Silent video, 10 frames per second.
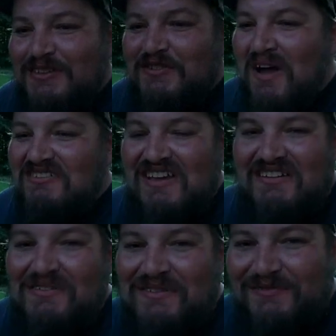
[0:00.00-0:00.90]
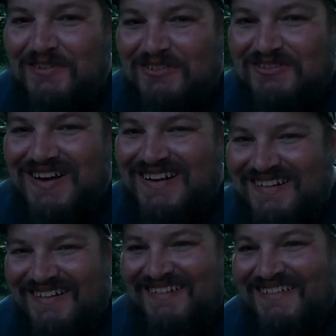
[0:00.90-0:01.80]
to my channel in the
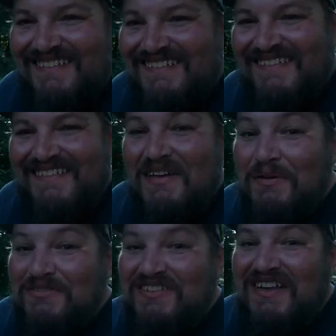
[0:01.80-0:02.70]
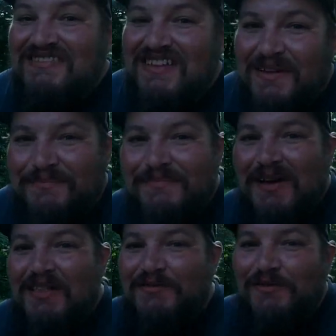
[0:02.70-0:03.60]
future. We'll see you next time.
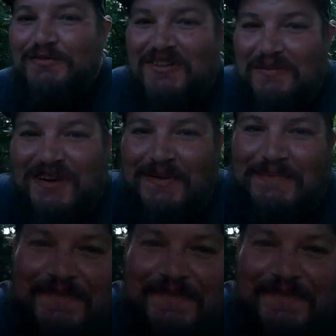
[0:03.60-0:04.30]
I love you. Chop chop.